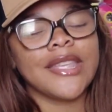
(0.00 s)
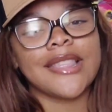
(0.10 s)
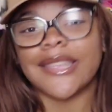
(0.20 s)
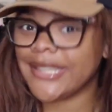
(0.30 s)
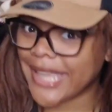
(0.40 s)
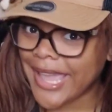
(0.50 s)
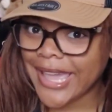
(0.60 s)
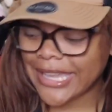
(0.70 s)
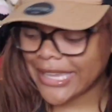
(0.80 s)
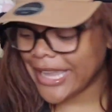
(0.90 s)

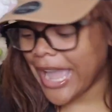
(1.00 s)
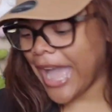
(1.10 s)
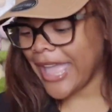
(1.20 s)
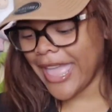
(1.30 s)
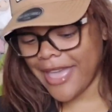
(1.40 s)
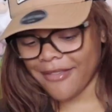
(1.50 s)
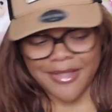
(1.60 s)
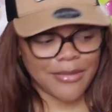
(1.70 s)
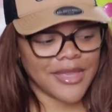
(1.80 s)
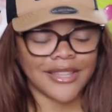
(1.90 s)
today I have
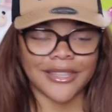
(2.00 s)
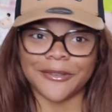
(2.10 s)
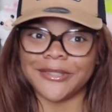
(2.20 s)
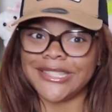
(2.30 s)
something a little